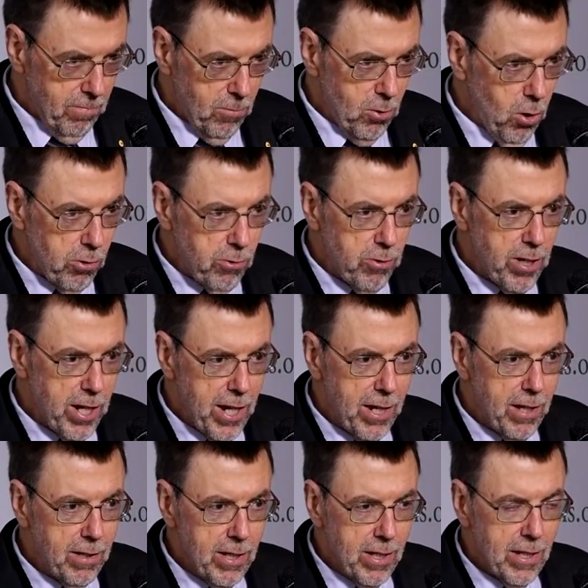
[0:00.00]
doctrinaire
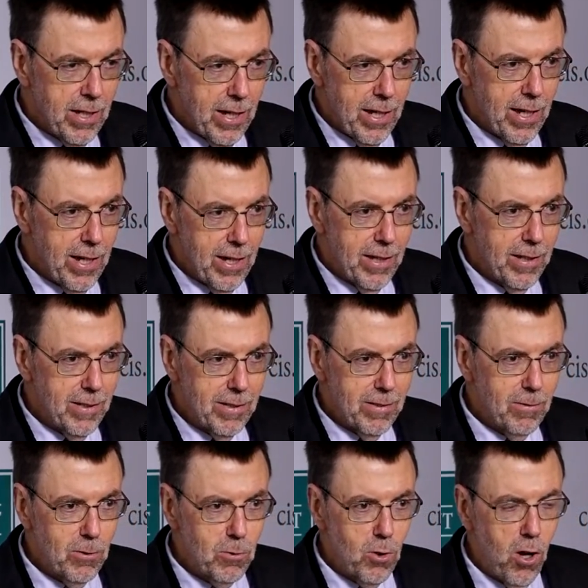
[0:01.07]

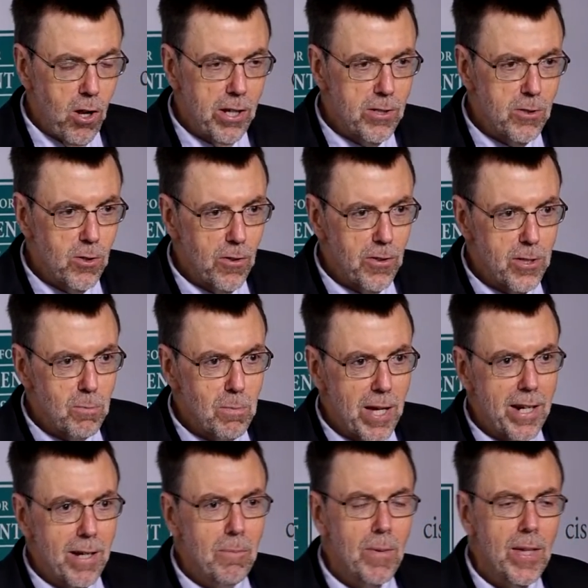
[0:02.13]
knowledge on this
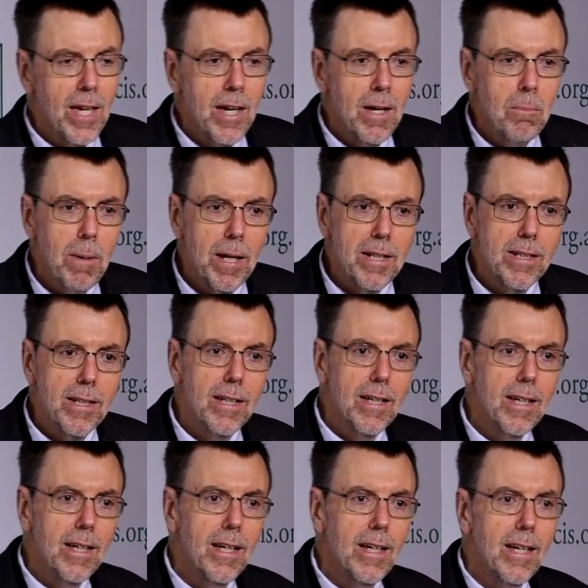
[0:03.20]
matter. But
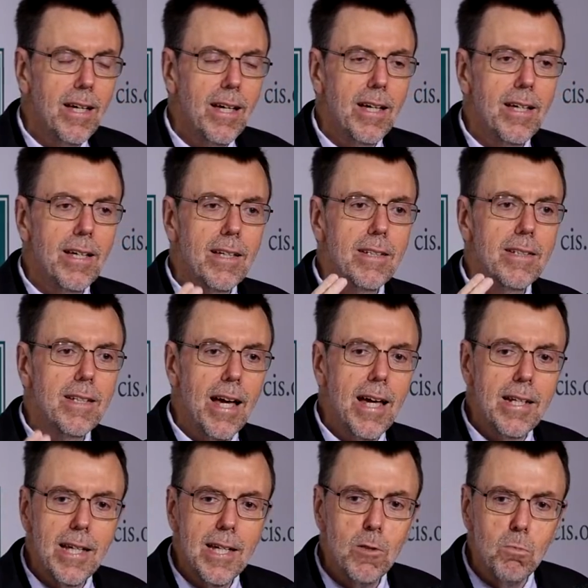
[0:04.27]

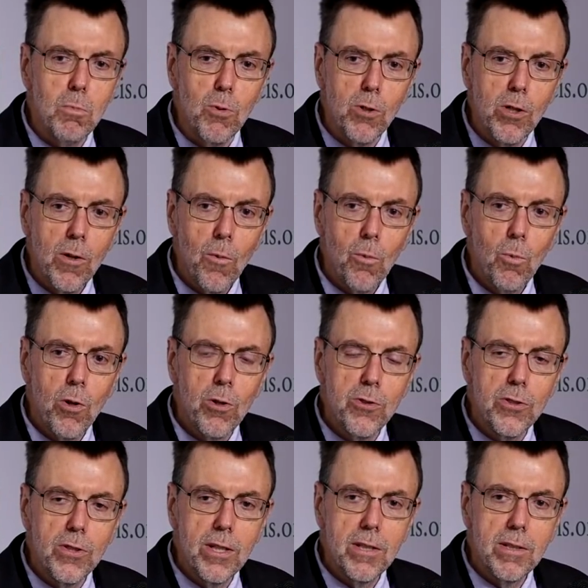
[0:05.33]
Dante's
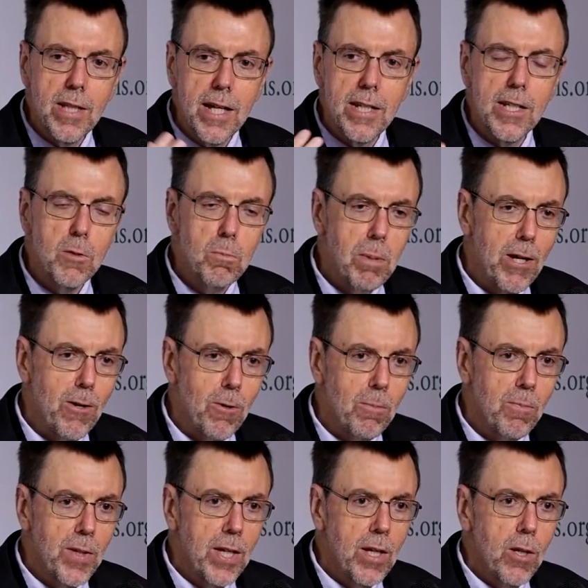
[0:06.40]
poem
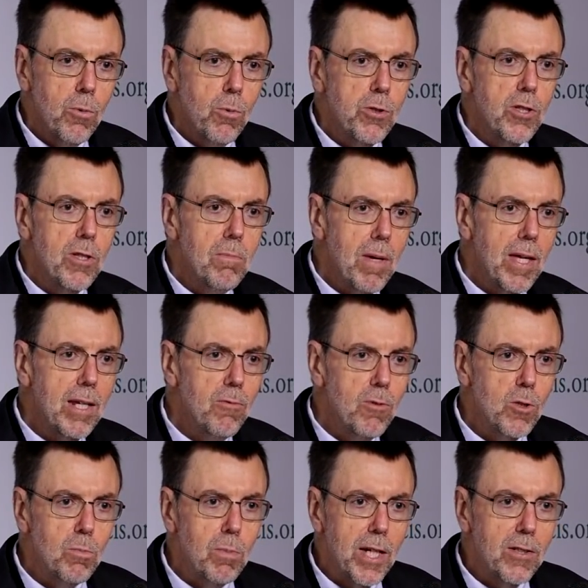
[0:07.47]
was in many
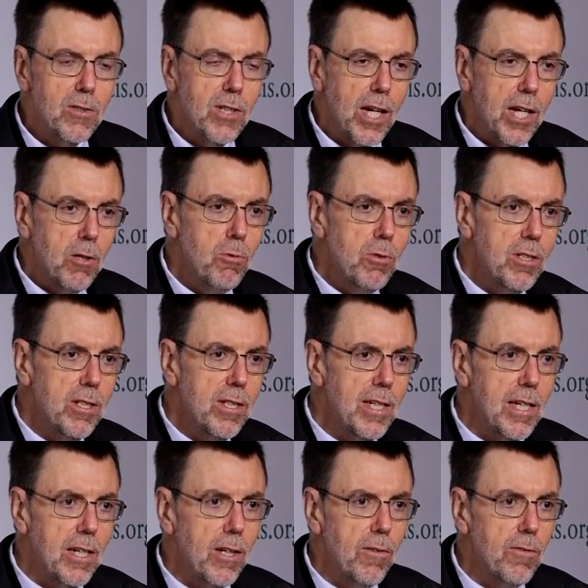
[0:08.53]
respects a
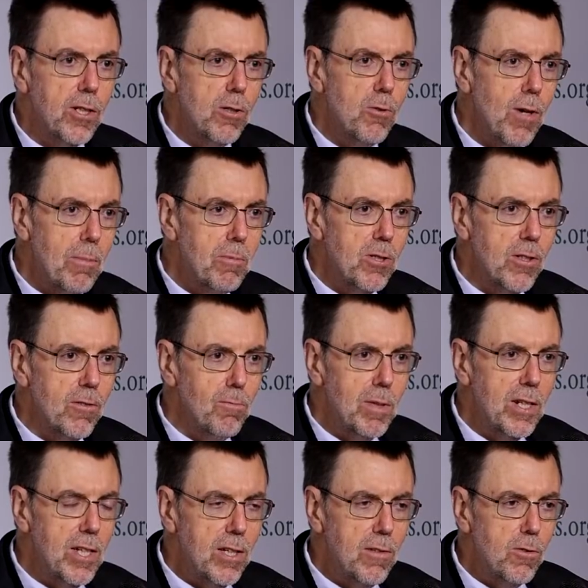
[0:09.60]
critique of the corruption of
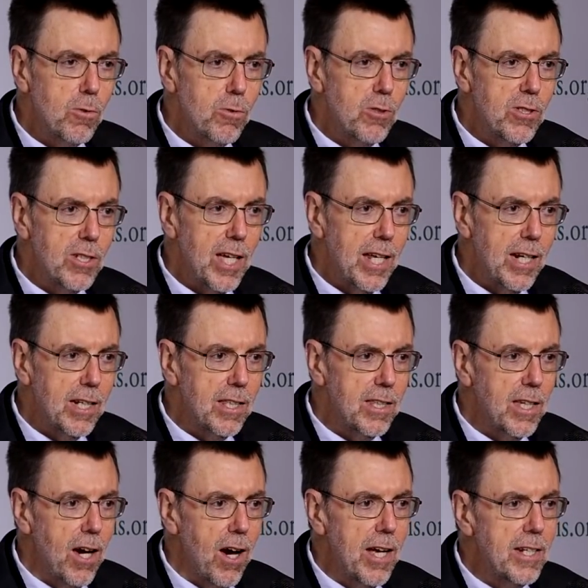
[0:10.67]
medieval Christianity.
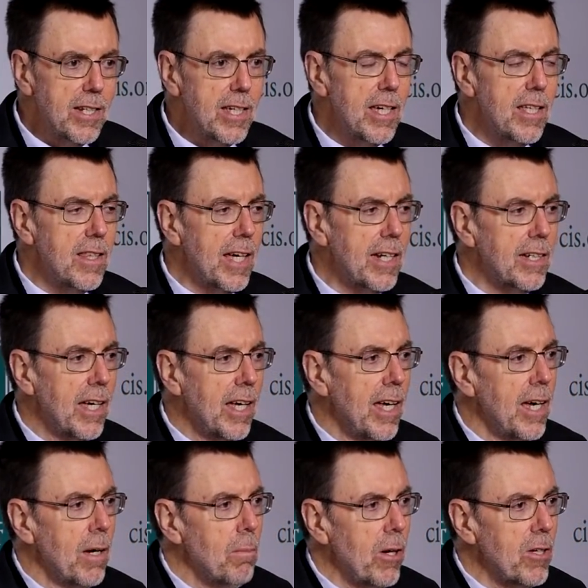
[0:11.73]
The idea that
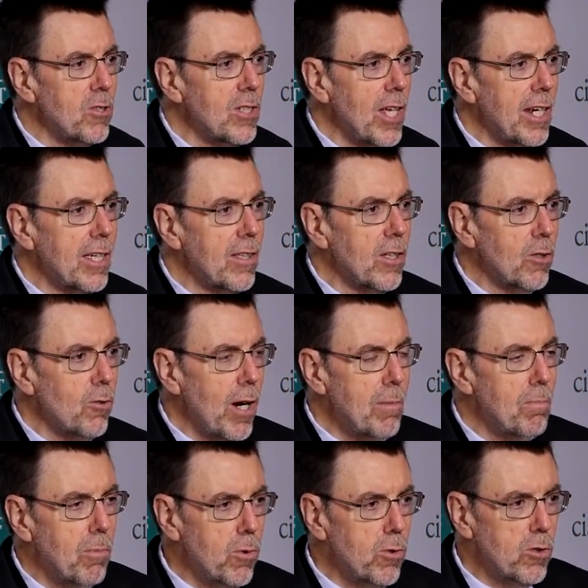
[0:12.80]
by studying the great
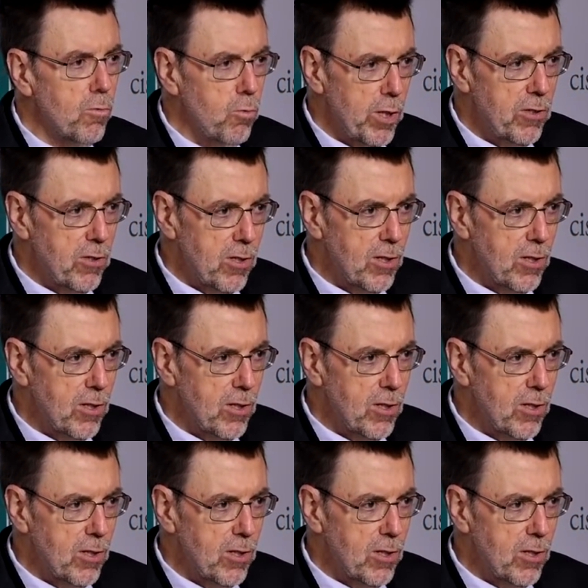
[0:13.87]
books of Western